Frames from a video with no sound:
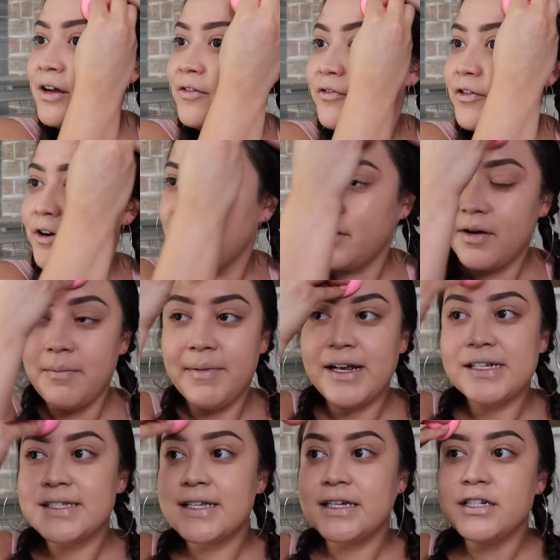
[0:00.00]
for my
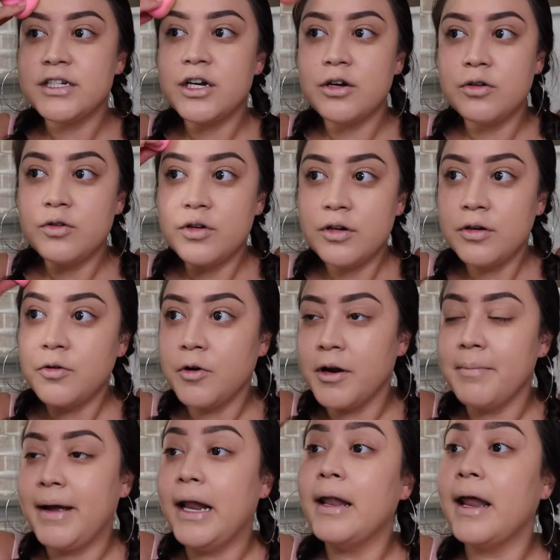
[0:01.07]
skin tone or
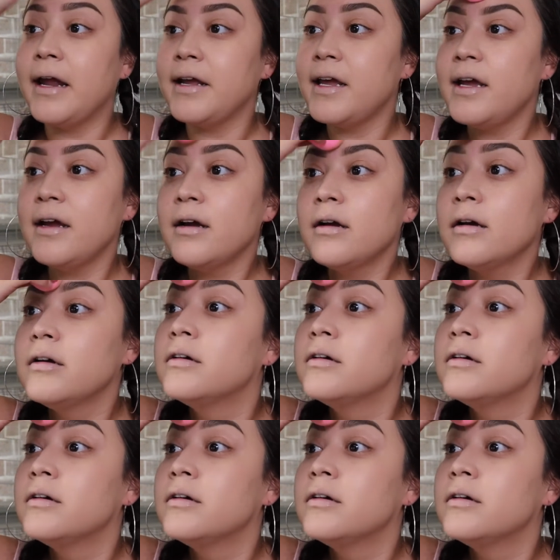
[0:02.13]
my liking,